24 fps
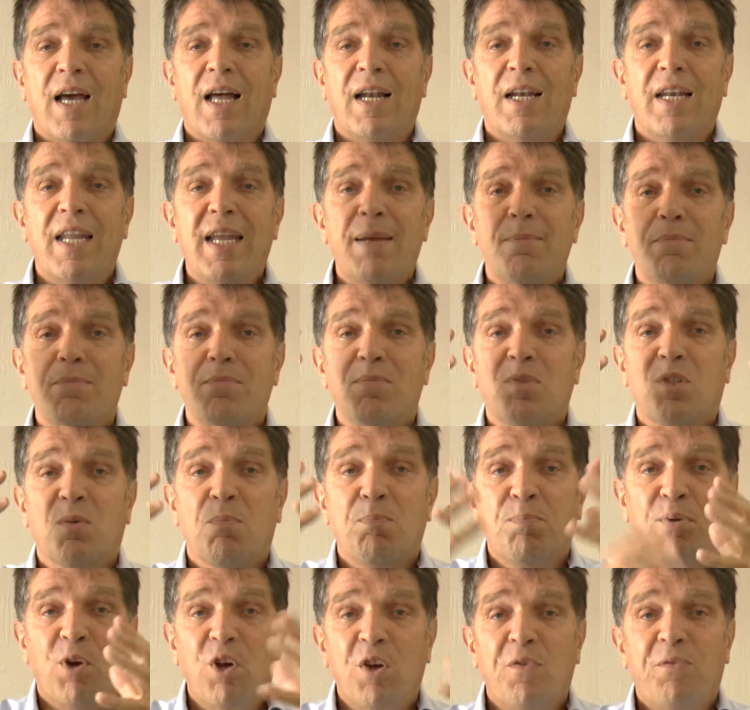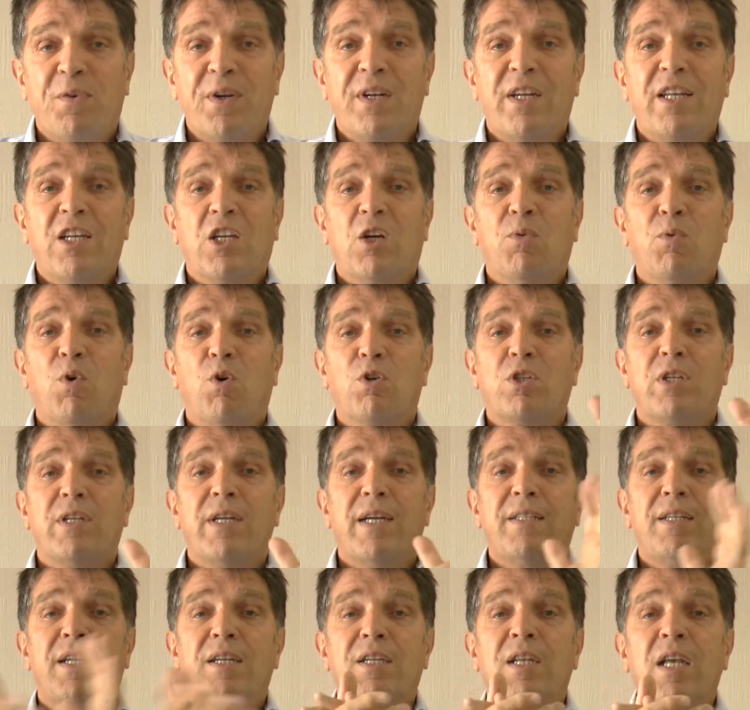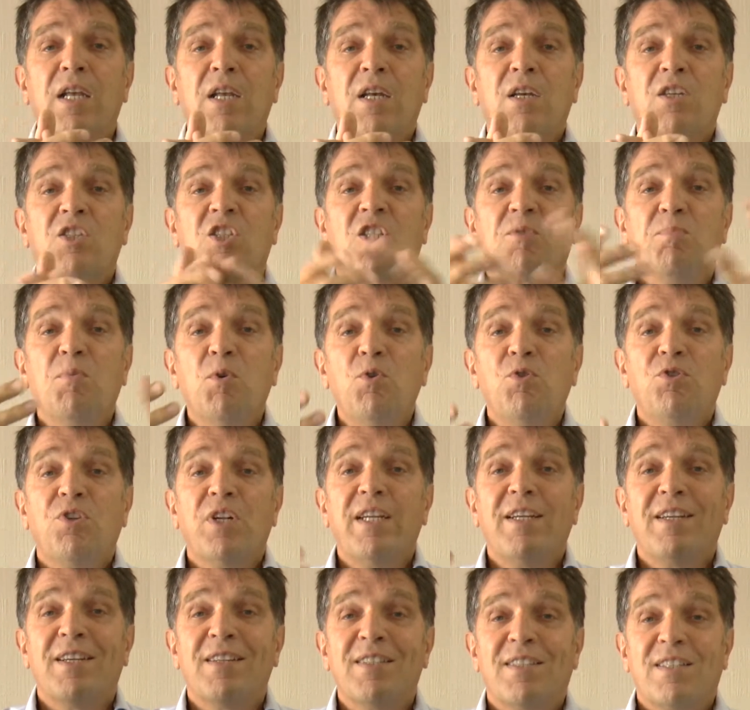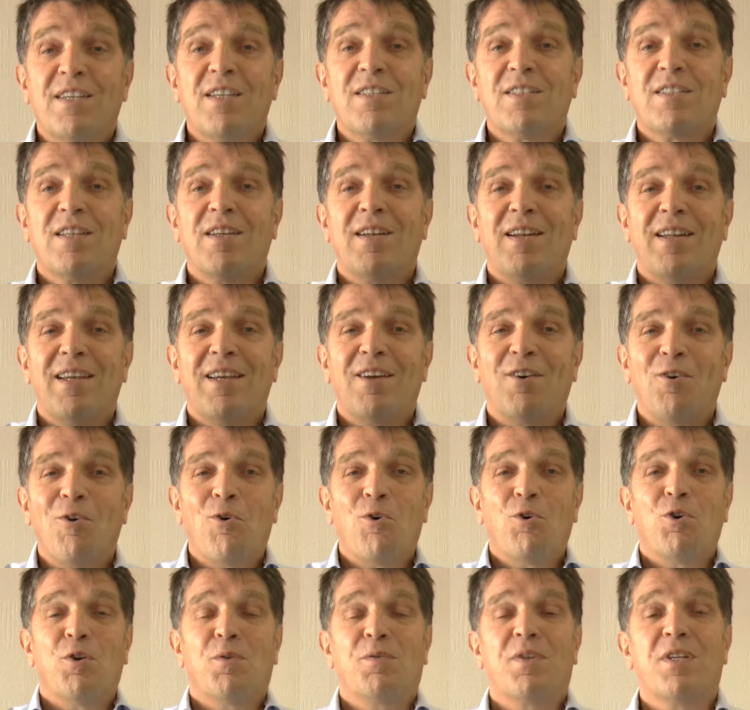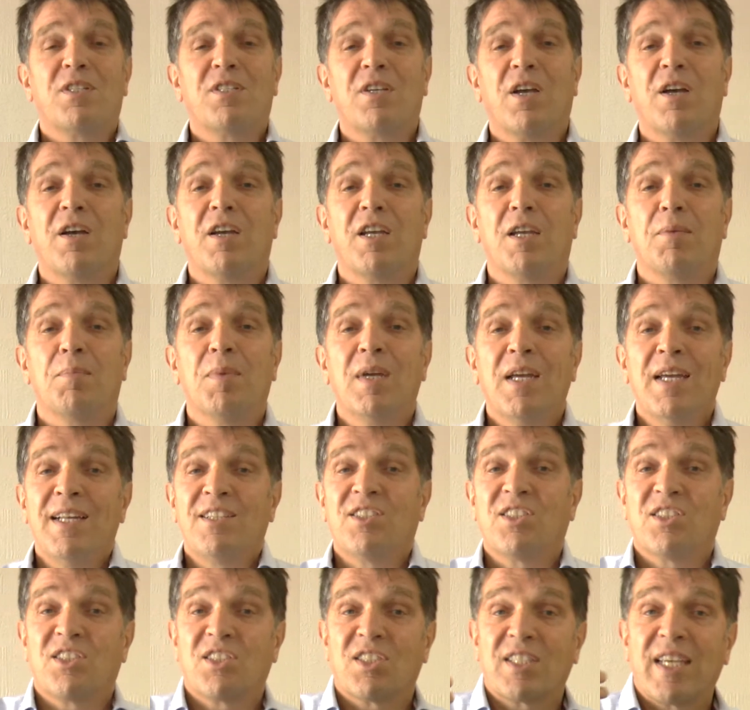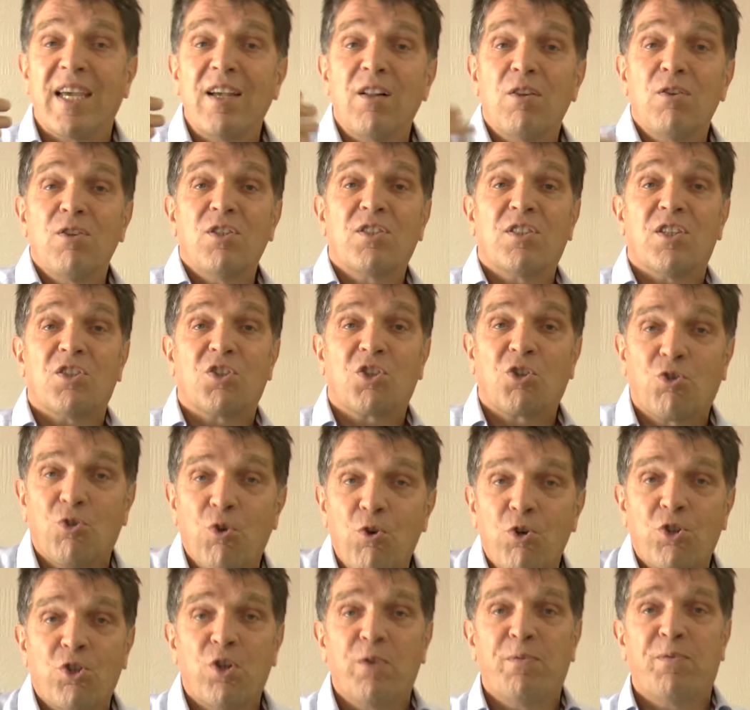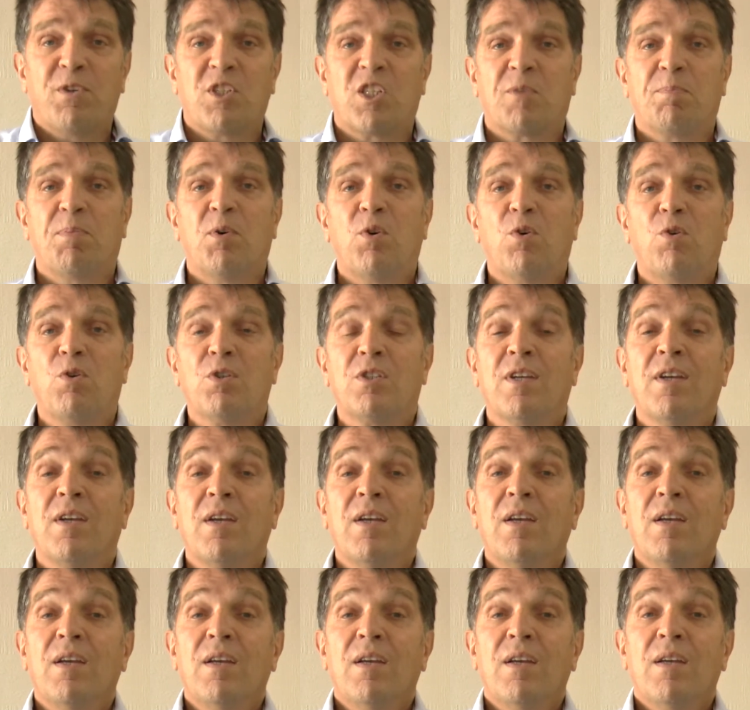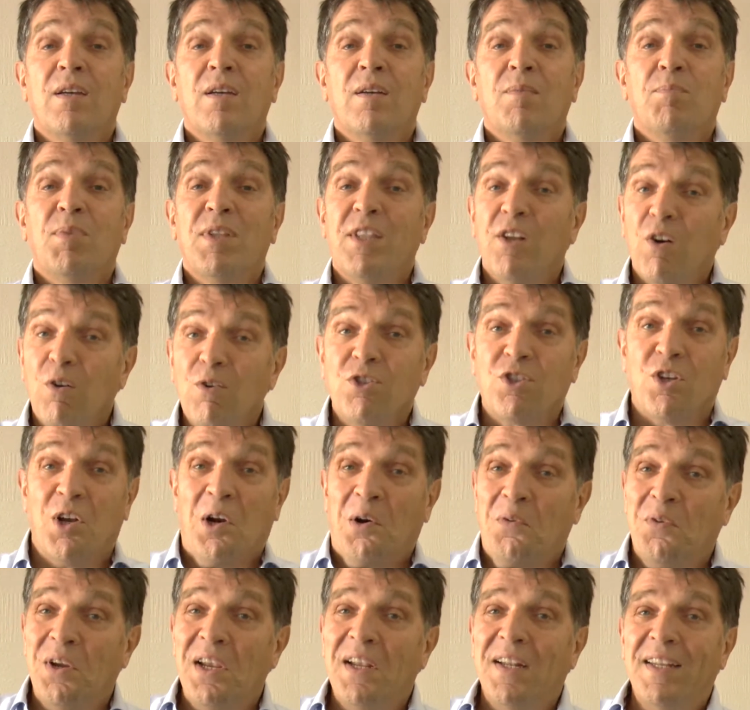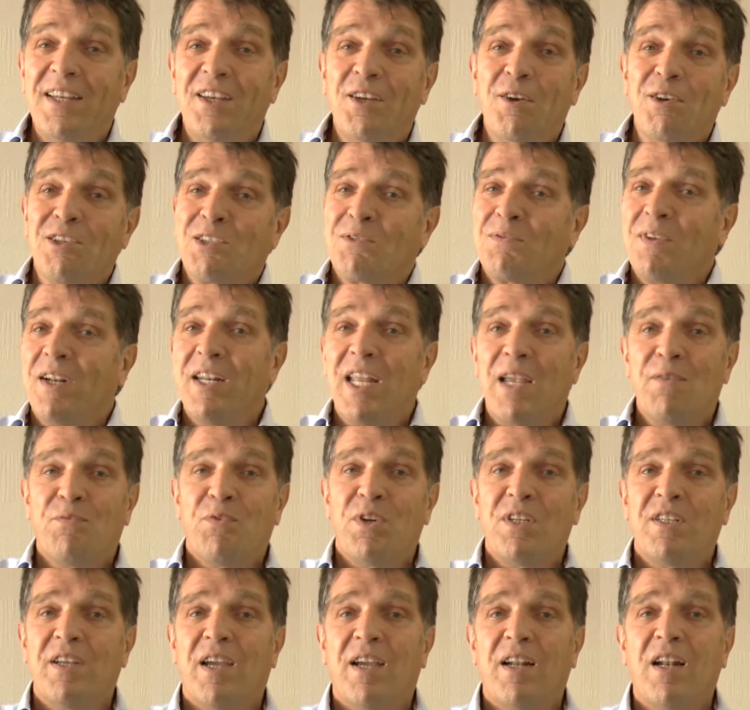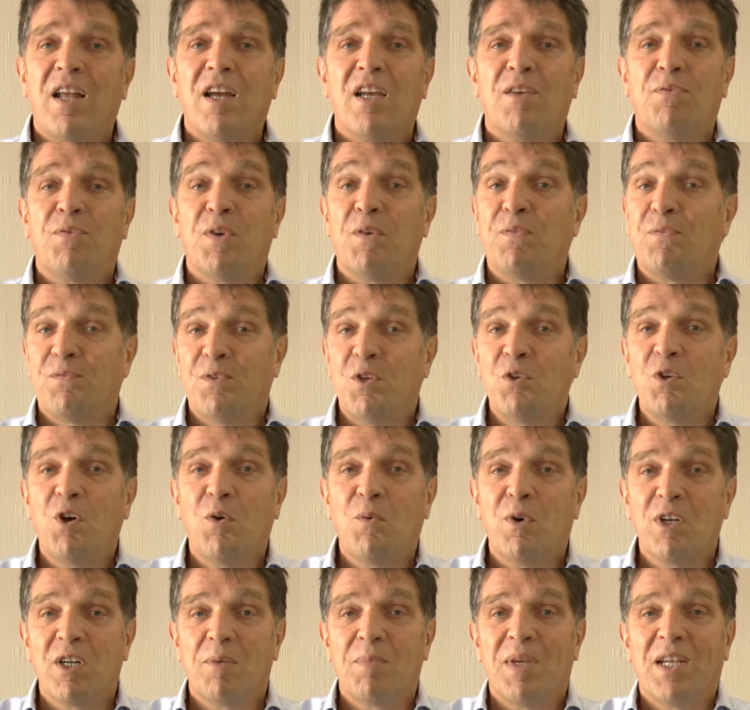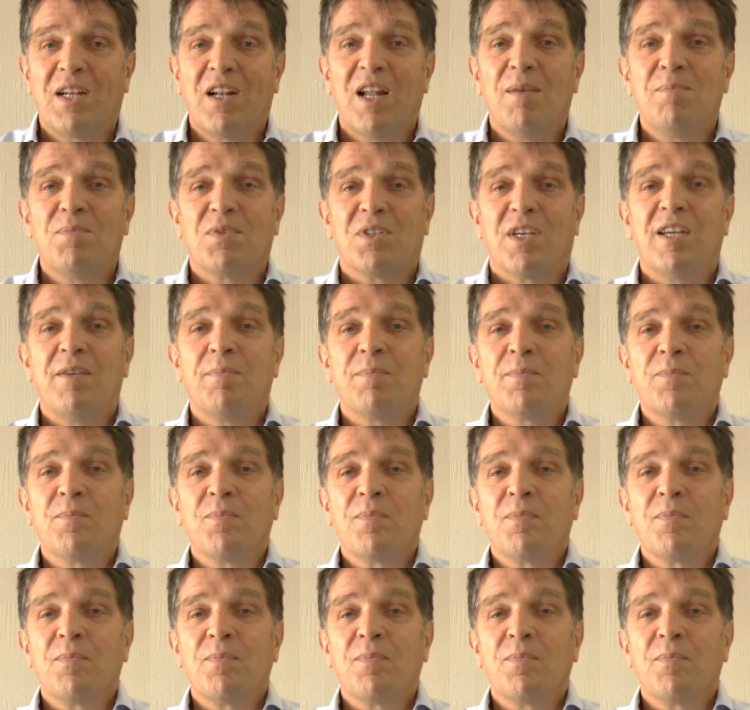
our limbs, perfectly coordinated, smoothly, consistently, all of the time. It's skills that's crucial for sport, but they're also really useful in everyday life if you don't want to be clumsy.